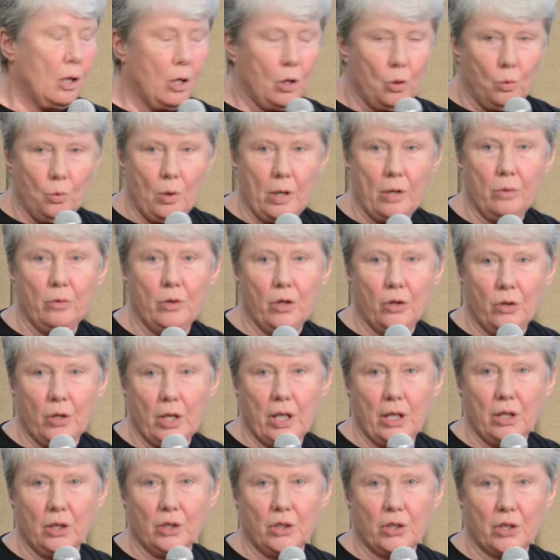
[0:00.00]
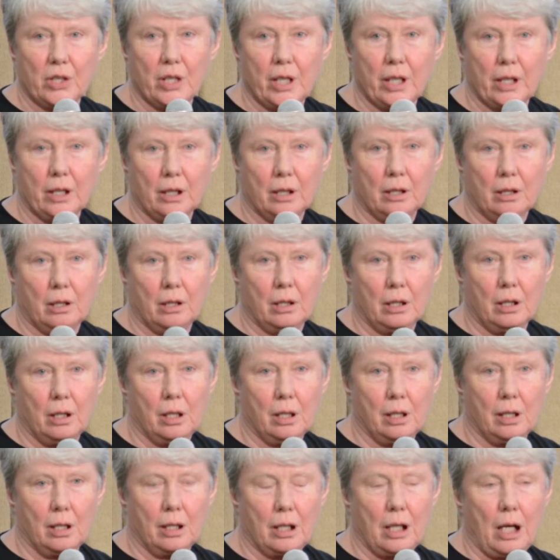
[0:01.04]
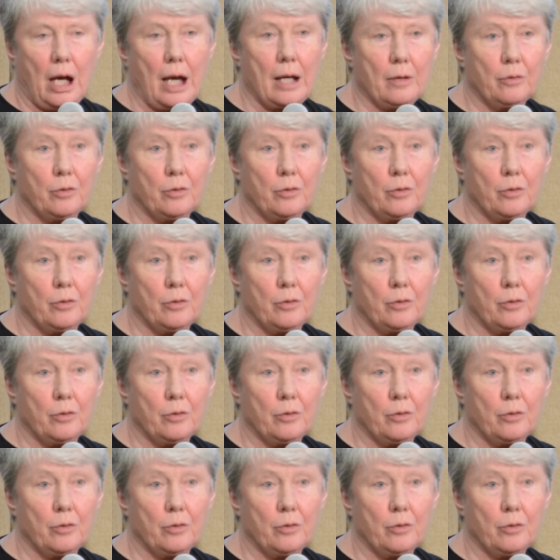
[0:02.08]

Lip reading: One of the things that I